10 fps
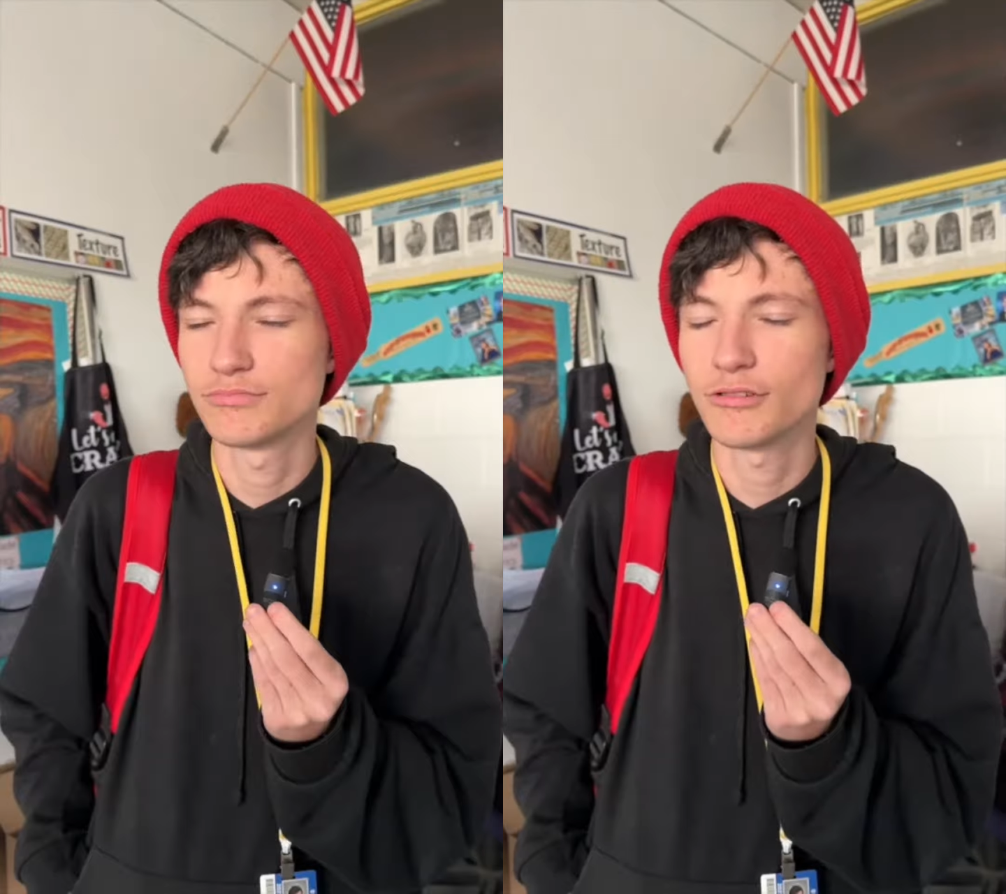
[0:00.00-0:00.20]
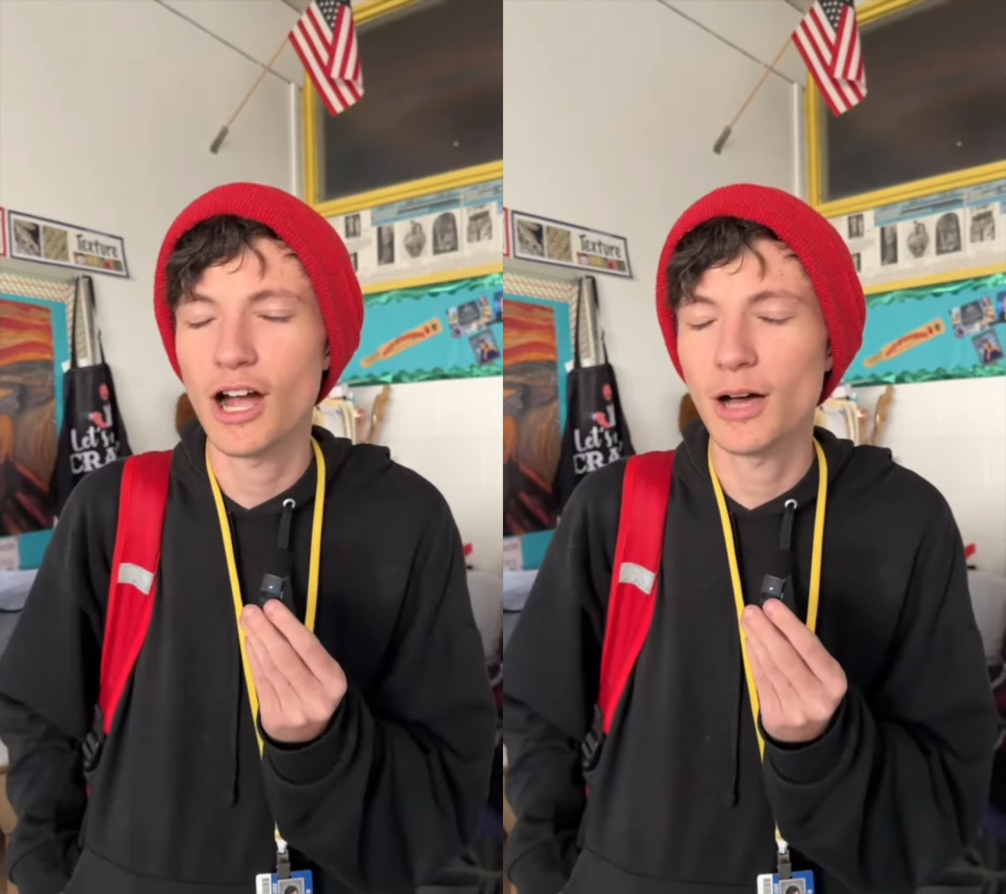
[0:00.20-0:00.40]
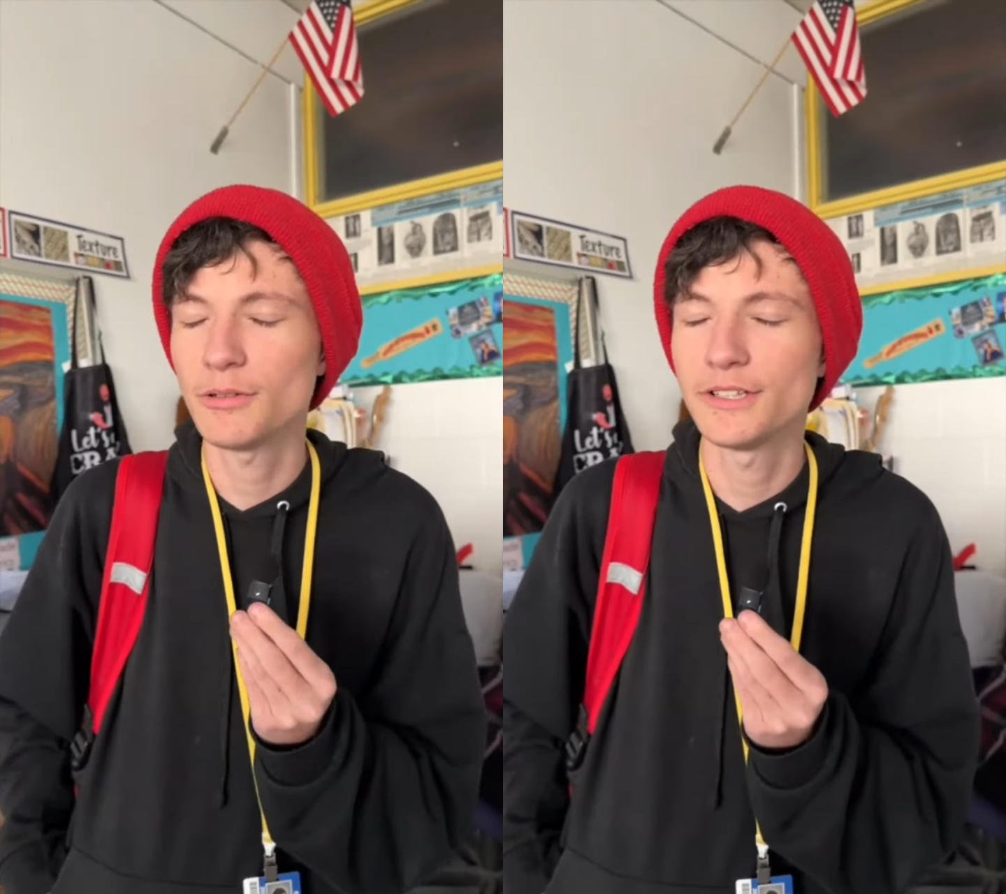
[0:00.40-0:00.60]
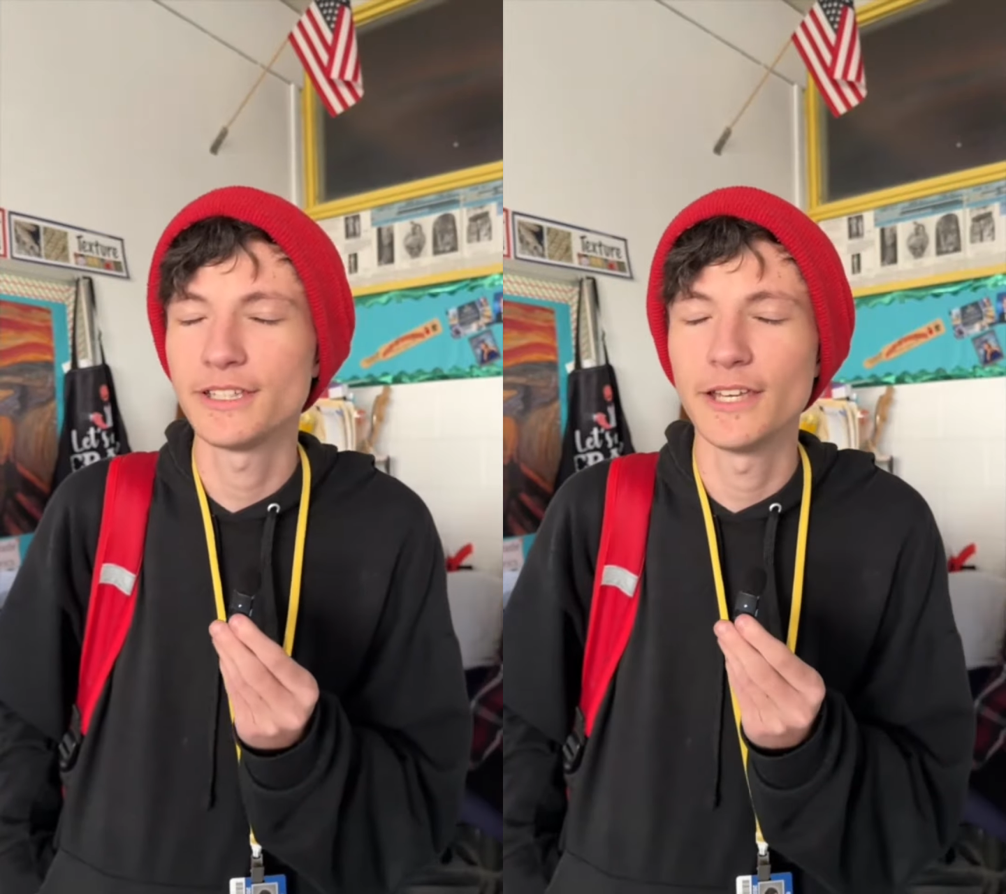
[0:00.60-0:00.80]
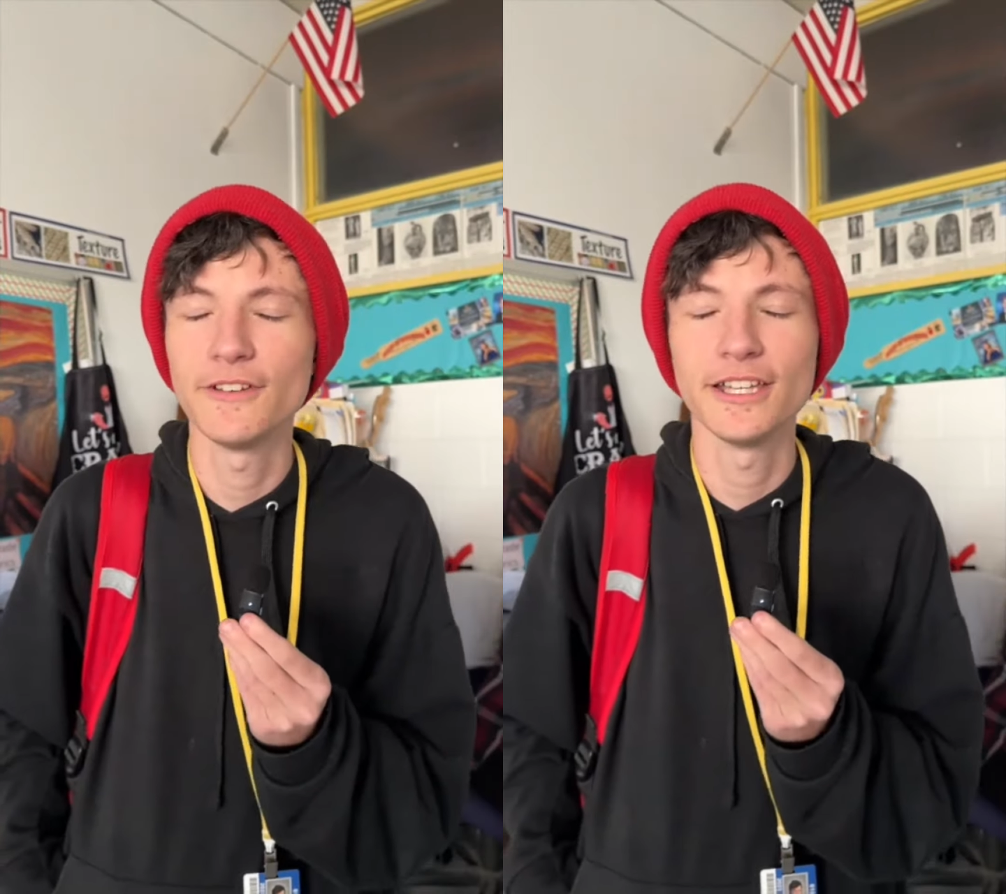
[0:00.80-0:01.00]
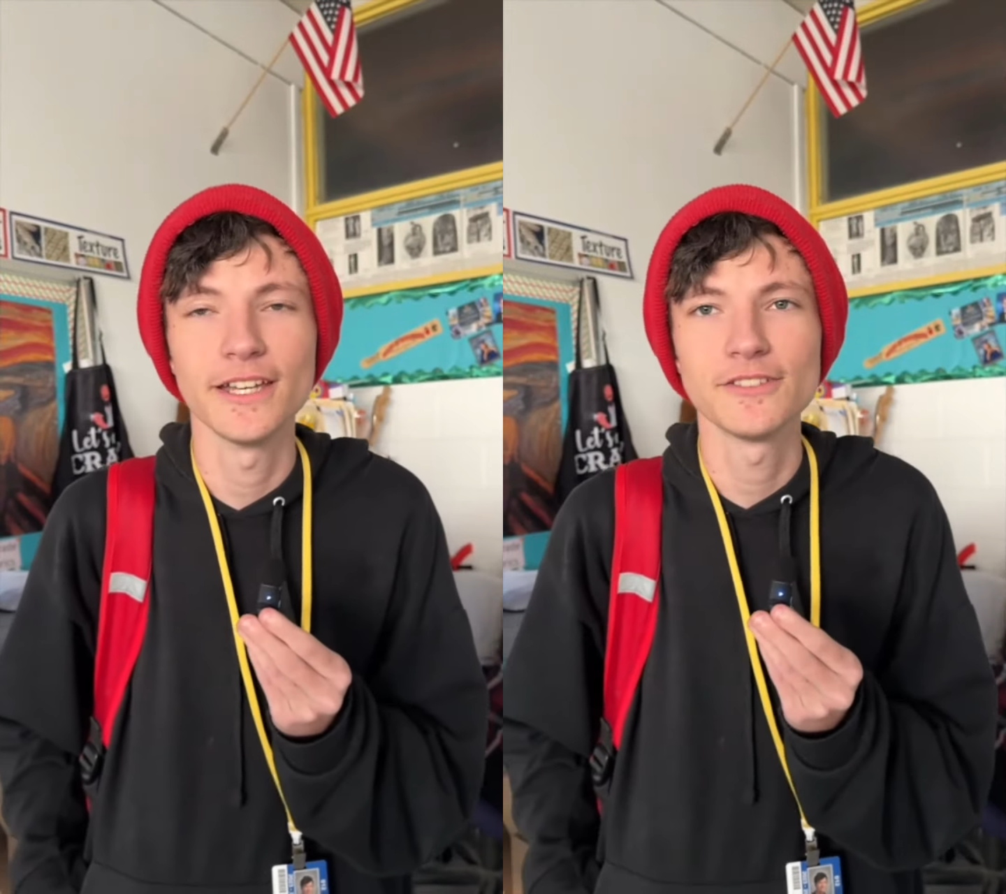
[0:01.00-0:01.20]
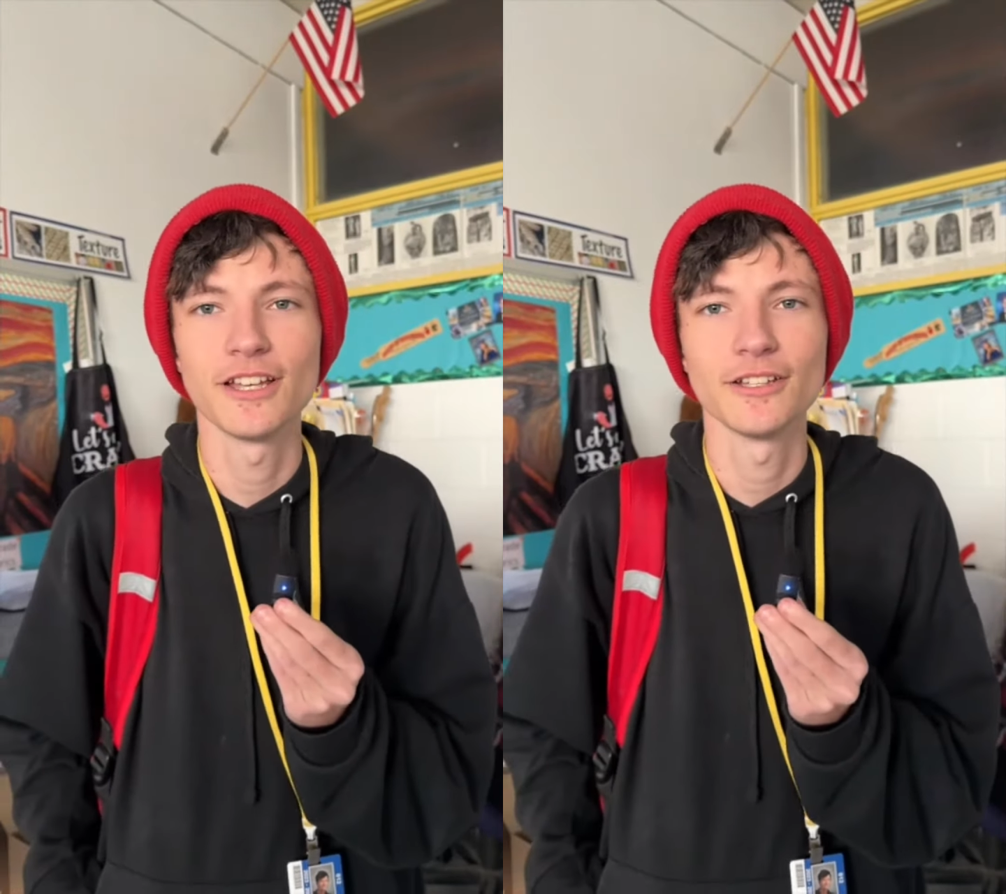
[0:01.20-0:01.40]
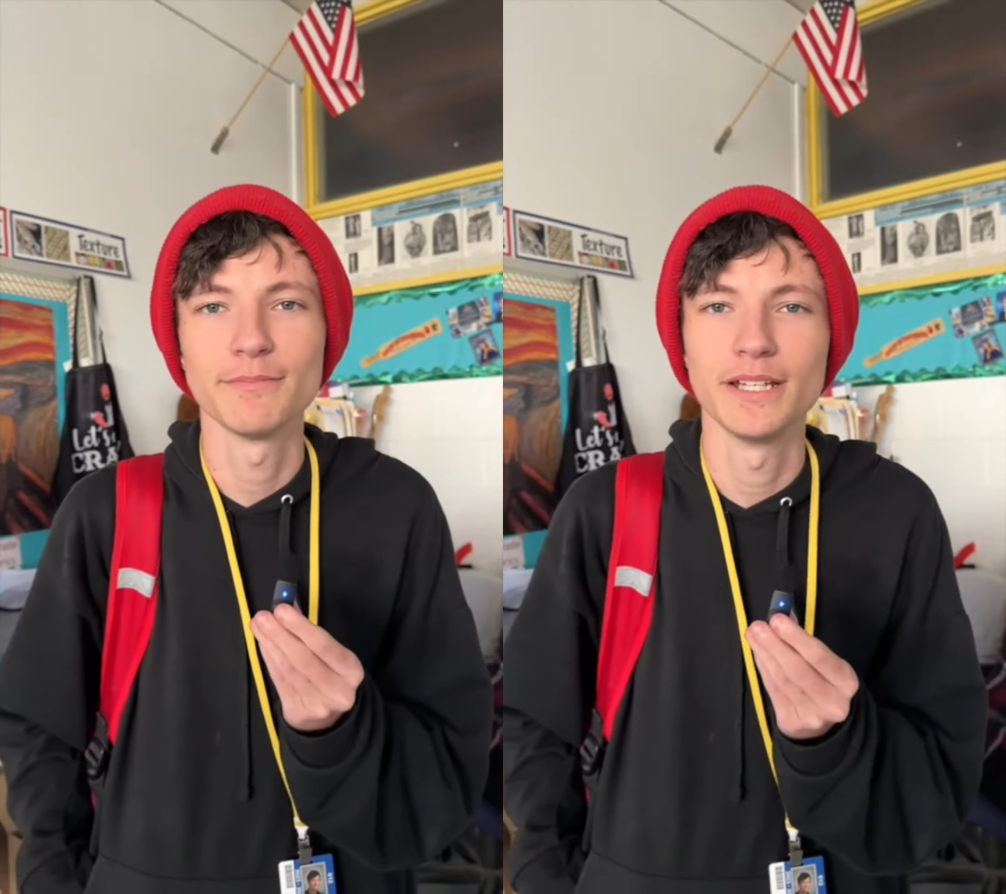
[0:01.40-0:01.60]
probably giving gifts to
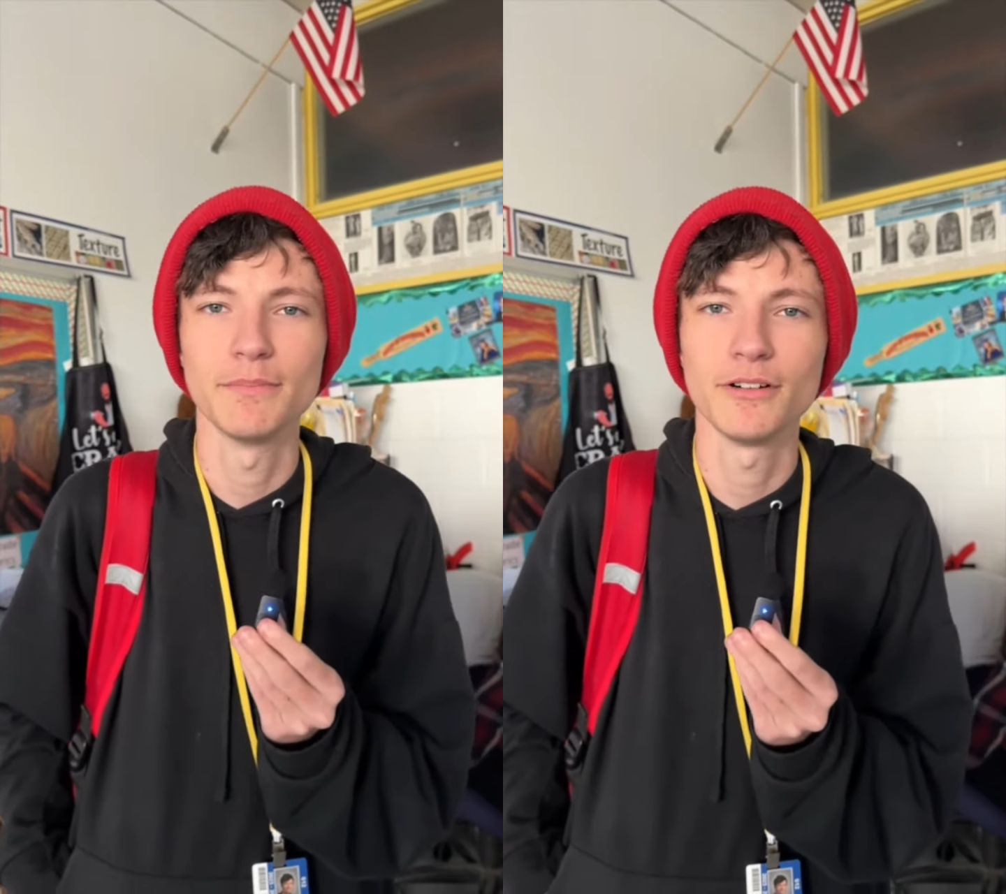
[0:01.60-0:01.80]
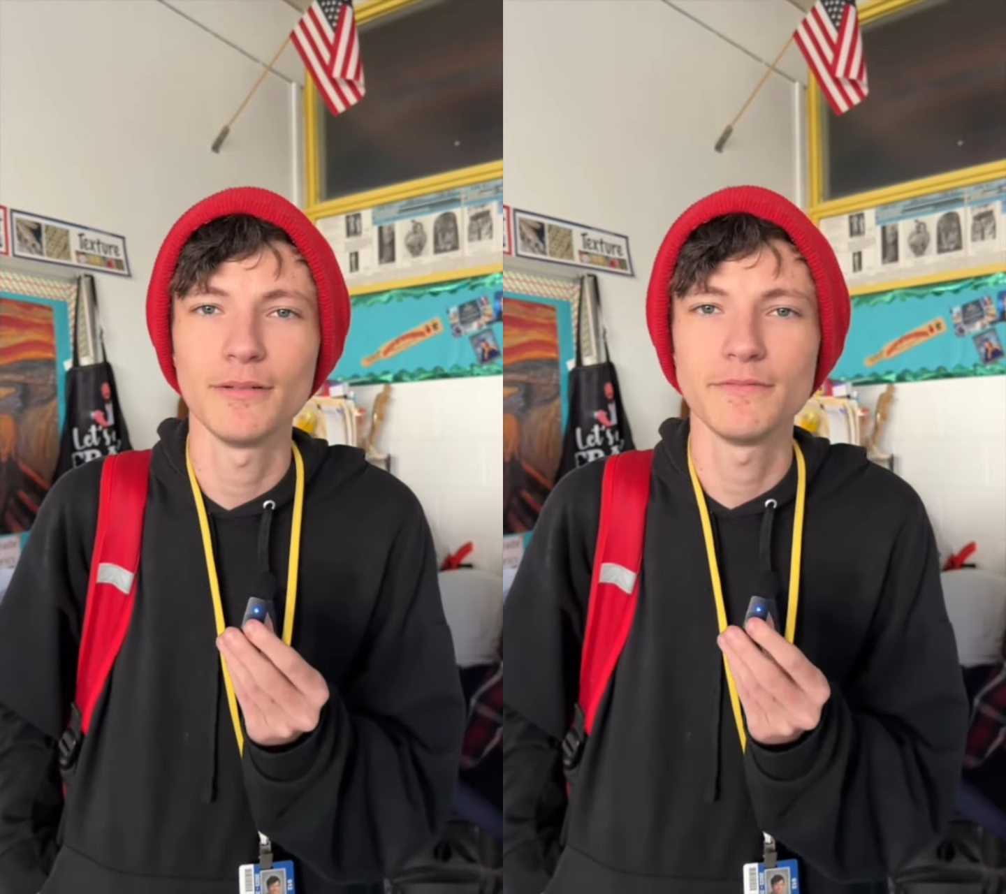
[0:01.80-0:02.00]
other people